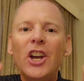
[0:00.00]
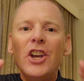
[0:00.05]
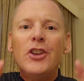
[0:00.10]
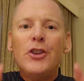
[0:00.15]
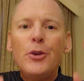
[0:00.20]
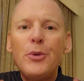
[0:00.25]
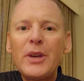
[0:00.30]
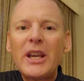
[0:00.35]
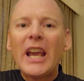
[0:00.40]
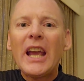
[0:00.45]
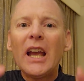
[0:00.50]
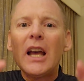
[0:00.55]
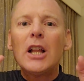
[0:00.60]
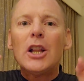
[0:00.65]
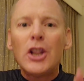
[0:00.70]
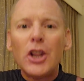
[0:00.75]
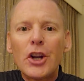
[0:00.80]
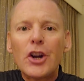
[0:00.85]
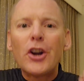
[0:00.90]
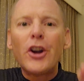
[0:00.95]
You can't
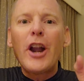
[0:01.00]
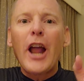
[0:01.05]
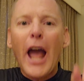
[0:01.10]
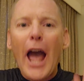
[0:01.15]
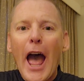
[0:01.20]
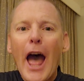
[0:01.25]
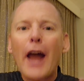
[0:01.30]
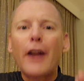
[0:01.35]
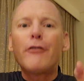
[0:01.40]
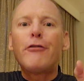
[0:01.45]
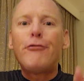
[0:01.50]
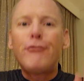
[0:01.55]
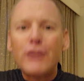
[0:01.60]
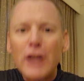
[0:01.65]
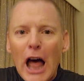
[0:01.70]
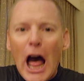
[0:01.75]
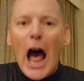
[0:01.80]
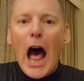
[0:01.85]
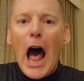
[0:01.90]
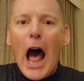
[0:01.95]
learn how to
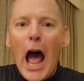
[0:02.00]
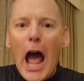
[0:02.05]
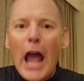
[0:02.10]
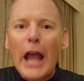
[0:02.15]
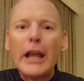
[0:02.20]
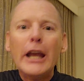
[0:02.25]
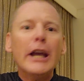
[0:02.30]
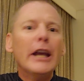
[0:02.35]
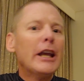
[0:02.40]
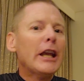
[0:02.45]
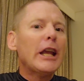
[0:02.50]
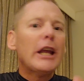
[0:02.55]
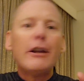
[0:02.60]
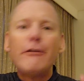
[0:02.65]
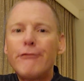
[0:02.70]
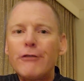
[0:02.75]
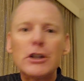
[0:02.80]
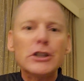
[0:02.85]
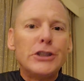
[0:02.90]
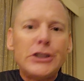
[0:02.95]
fly
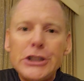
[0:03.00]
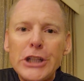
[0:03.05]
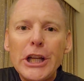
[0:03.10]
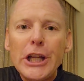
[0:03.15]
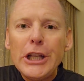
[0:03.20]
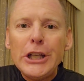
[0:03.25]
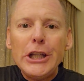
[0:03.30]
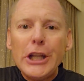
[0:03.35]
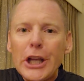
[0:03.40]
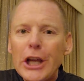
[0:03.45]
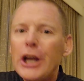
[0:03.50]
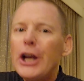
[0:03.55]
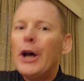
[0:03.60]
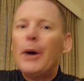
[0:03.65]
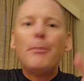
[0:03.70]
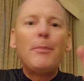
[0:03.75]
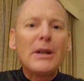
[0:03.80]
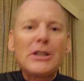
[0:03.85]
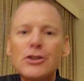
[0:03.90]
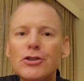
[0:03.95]
in Virginia
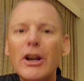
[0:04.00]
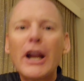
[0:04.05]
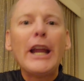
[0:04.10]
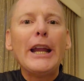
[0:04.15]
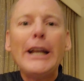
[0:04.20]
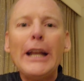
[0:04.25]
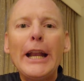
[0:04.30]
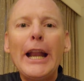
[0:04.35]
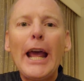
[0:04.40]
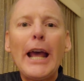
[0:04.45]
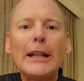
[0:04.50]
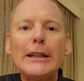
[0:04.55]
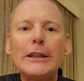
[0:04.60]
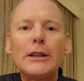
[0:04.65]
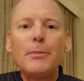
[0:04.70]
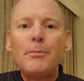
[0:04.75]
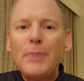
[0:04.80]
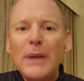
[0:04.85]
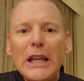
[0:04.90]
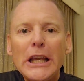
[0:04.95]
by training at
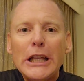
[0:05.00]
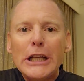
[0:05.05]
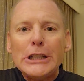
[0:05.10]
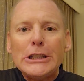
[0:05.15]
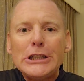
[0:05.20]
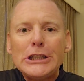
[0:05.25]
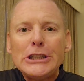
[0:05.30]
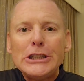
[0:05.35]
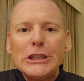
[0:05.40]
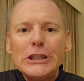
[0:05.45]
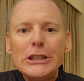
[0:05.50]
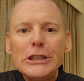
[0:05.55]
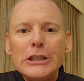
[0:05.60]
the beach.